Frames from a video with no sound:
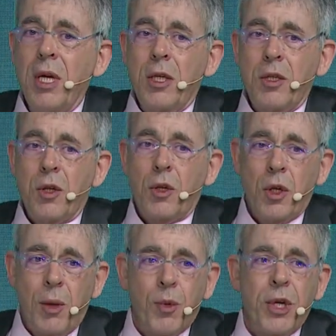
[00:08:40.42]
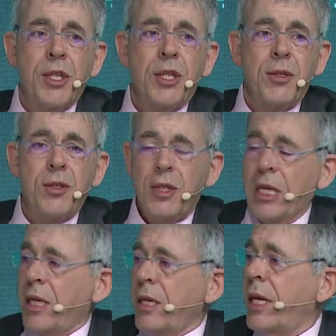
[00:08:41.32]
started operations.
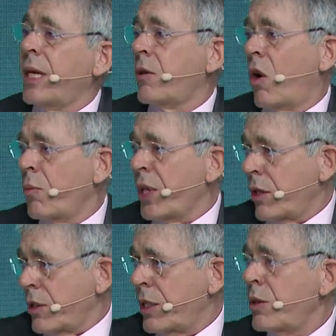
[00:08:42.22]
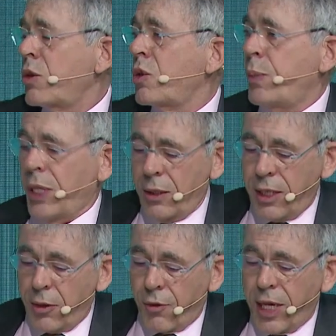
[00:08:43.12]
And at home, they continue to build
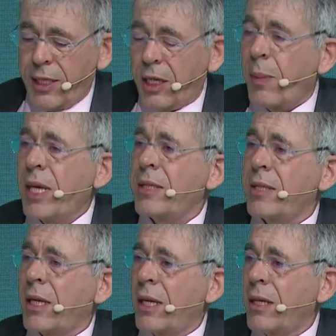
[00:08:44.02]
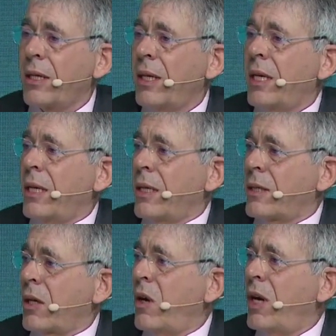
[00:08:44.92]
at a frantic pace.
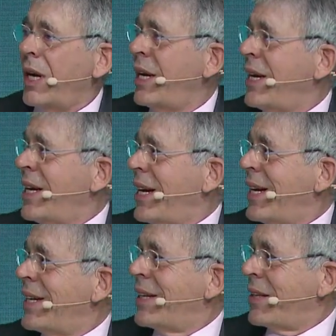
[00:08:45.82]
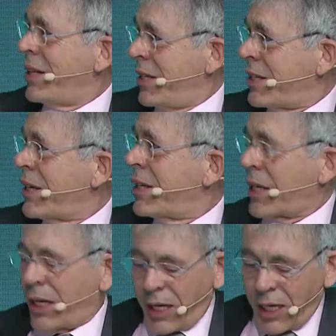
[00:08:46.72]
So there is
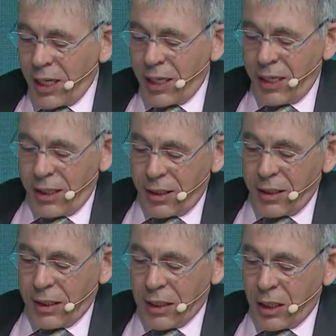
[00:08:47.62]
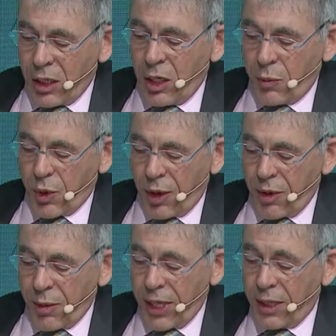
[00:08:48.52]
clearly a
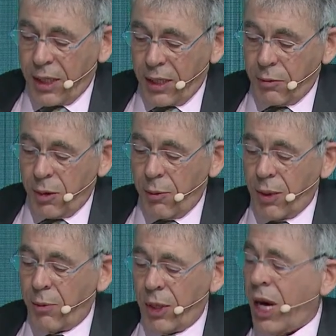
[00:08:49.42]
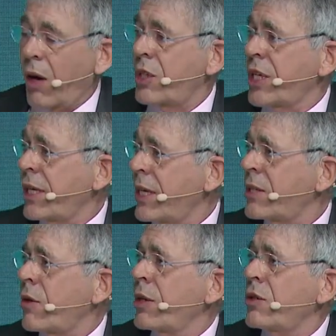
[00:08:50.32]
problem here with how China
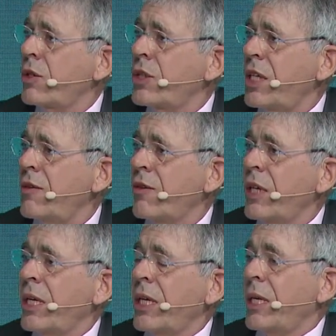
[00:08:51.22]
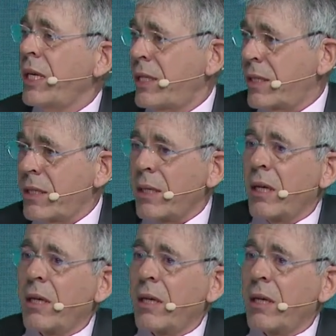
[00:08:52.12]
is going to achieve its